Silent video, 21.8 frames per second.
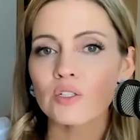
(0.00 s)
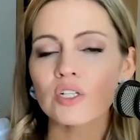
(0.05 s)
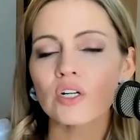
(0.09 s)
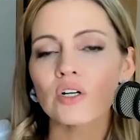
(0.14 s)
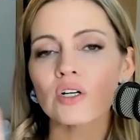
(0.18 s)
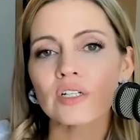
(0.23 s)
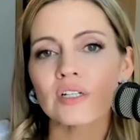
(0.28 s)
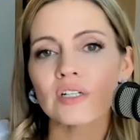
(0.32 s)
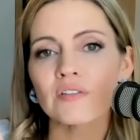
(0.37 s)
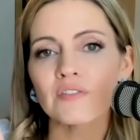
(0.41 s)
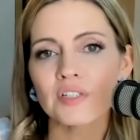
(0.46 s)

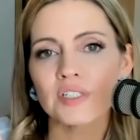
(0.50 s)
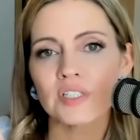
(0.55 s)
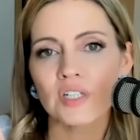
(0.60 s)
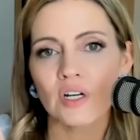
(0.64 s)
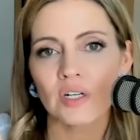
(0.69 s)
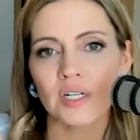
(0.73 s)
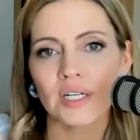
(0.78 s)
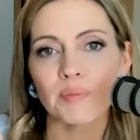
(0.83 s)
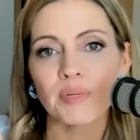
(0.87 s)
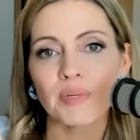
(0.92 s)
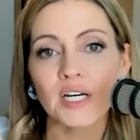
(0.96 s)
started looking for the
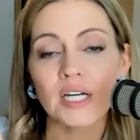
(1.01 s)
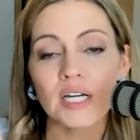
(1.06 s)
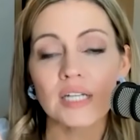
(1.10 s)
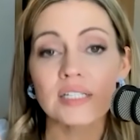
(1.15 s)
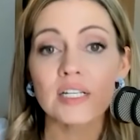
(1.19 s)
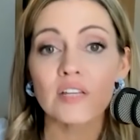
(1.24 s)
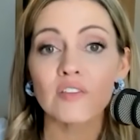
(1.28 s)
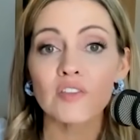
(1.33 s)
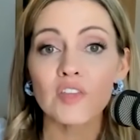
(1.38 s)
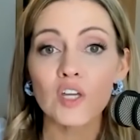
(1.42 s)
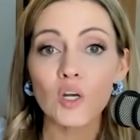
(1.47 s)
donkey
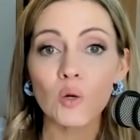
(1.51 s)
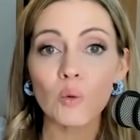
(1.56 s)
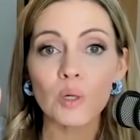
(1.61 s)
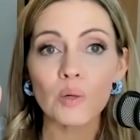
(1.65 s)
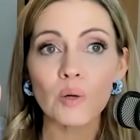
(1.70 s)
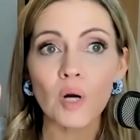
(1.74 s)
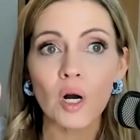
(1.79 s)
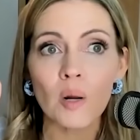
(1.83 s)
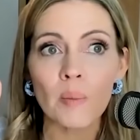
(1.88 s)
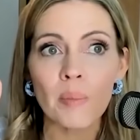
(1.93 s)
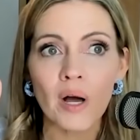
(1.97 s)
because there
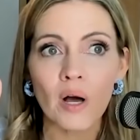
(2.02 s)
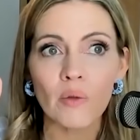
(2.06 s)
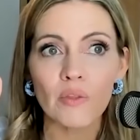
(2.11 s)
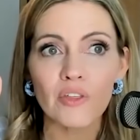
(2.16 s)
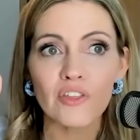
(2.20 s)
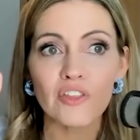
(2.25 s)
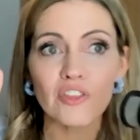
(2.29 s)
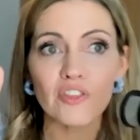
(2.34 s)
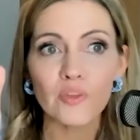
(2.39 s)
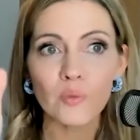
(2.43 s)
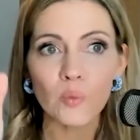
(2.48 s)
were about
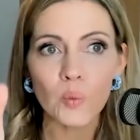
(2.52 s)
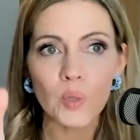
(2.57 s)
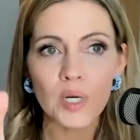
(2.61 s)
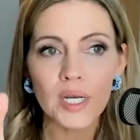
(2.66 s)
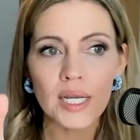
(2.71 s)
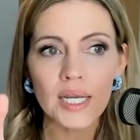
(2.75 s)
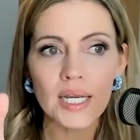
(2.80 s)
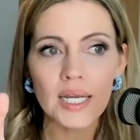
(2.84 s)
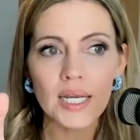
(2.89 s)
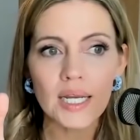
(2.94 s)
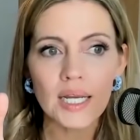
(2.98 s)

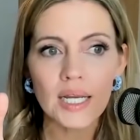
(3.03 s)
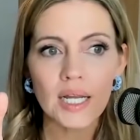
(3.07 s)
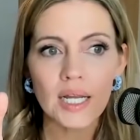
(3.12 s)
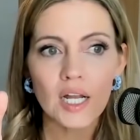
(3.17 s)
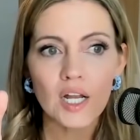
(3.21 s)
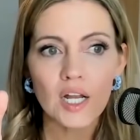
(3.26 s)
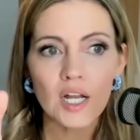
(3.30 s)
three